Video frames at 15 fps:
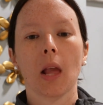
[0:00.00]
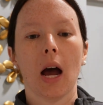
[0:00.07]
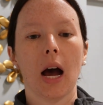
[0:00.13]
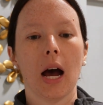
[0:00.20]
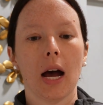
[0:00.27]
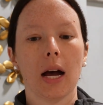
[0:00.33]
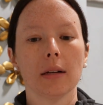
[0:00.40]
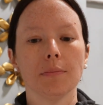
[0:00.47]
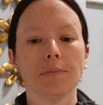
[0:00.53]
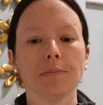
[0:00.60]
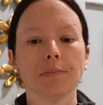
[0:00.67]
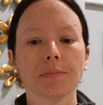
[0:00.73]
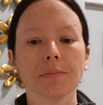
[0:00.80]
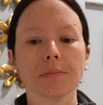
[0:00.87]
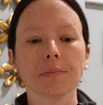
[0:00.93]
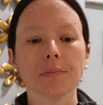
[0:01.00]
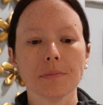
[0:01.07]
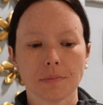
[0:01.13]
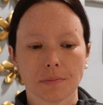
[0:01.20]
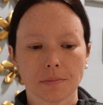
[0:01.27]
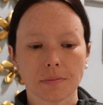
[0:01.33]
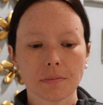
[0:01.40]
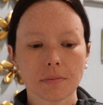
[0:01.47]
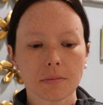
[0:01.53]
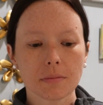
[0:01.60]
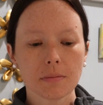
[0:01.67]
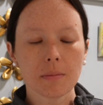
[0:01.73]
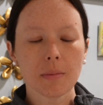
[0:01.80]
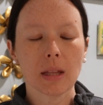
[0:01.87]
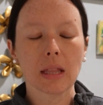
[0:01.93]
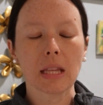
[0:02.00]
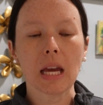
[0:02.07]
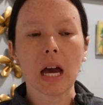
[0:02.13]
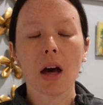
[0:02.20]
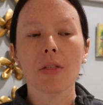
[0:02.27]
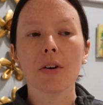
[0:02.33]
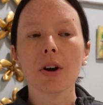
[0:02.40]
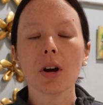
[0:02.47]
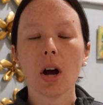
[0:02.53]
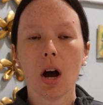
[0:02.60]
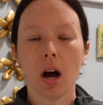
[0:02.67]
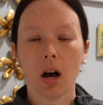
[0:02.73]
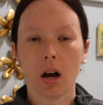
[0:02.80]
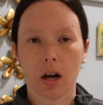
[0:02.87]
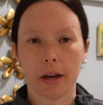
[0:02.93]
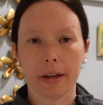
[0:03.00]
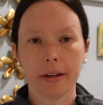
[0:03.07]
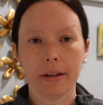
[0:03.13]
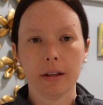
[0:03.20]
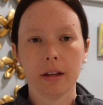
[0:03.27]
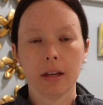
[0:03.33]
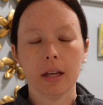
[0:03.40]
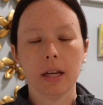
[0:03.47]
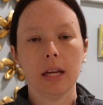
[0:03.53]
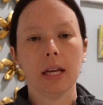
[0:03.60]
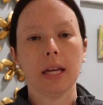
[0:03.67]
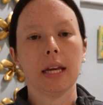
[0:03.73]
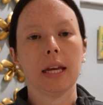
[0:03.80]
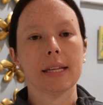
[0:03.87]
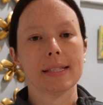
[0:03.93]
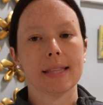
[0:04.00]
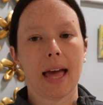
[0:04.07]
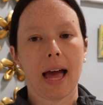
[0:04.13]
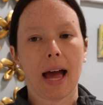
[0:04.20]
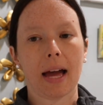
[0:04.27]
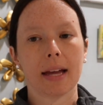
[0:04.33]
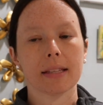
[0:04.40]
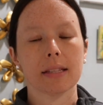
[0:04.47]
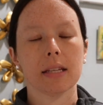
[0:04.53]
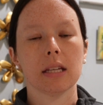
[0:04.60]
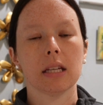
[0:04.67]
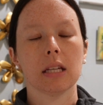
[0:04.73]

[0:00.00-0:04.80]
The other con is that